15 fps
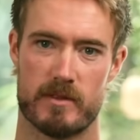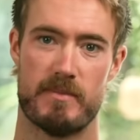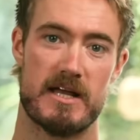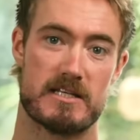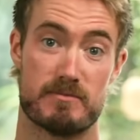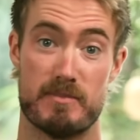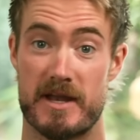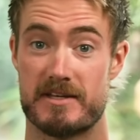of the
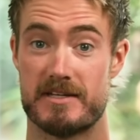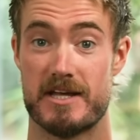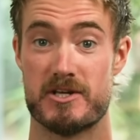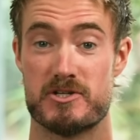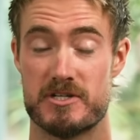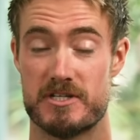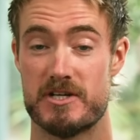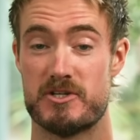best
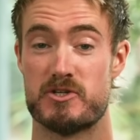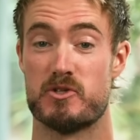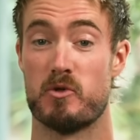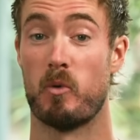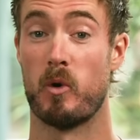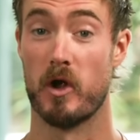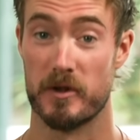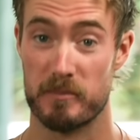meditation teachers in the
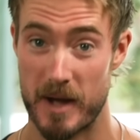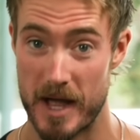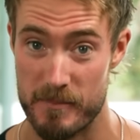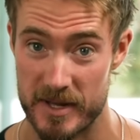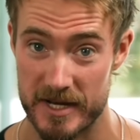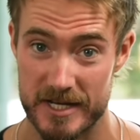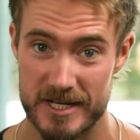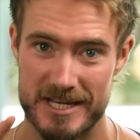world, in my
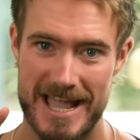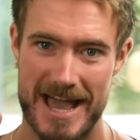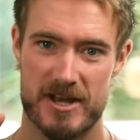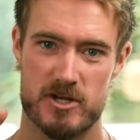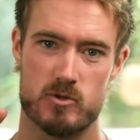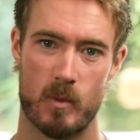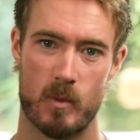opinion, Janusz